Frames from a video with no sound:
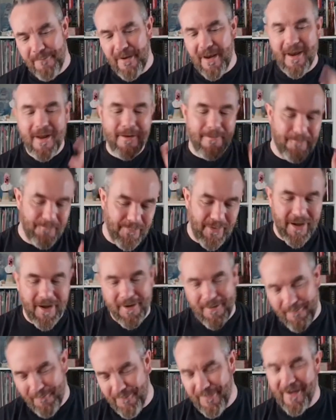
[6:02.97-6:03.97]
bam, bam,
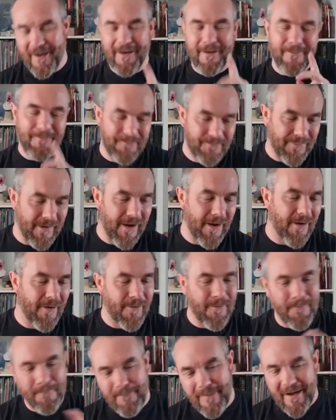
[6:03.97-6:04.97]
bam,
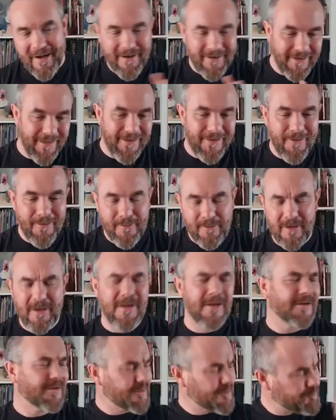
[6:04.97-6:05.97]
bam, bam,
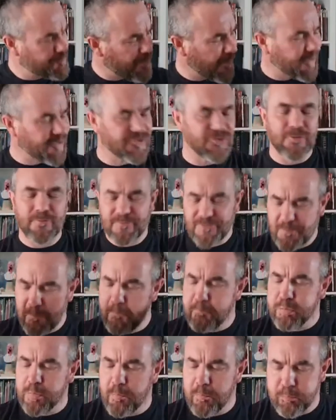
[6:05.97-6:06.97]
big drums.
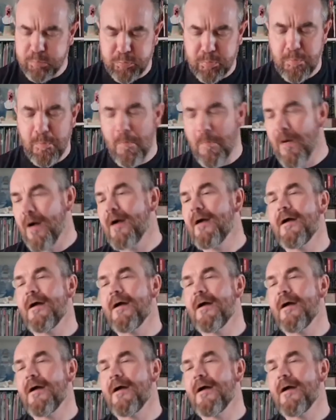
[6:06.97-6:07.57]
Boom, boom.